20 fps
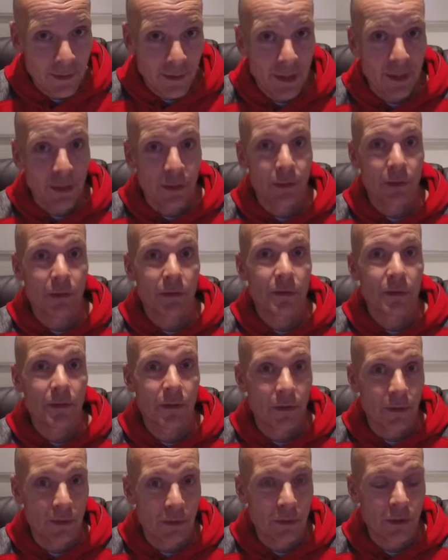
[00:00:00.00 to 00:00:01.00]
at the dogs,
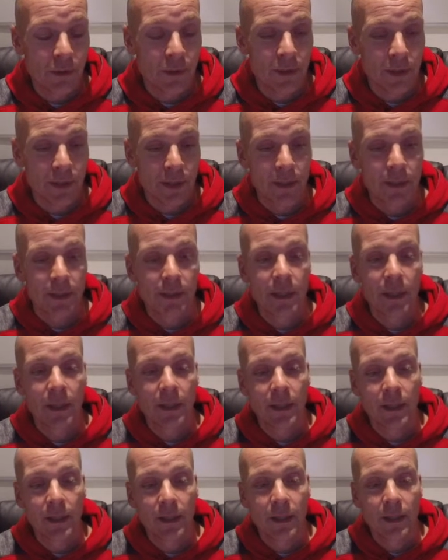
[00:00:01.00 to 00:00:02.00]
not so easy to say,
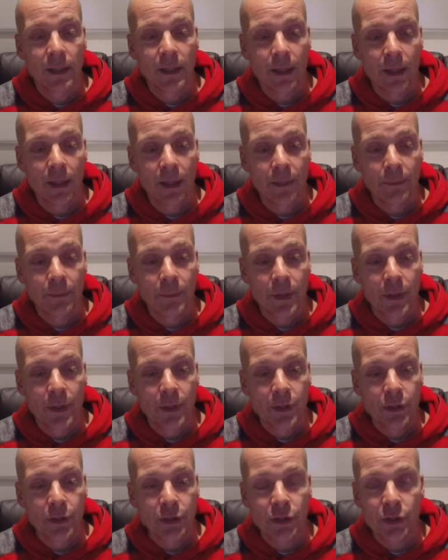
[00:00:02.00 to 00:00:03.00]

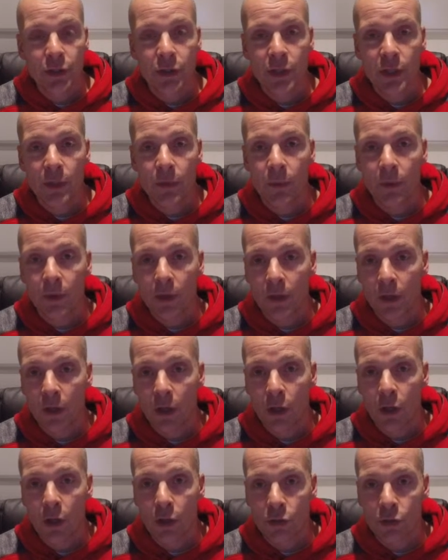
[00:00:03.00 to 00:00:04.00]
just to see what
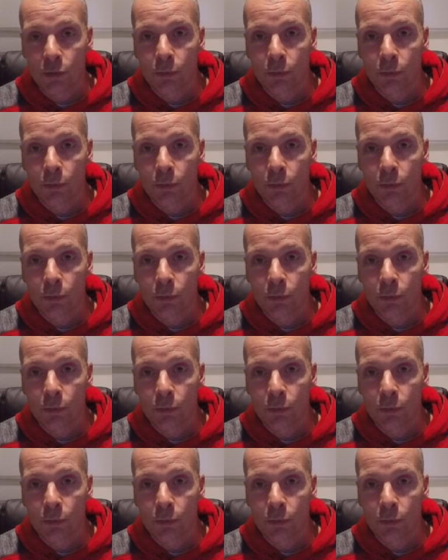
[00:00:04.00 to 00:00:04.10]
a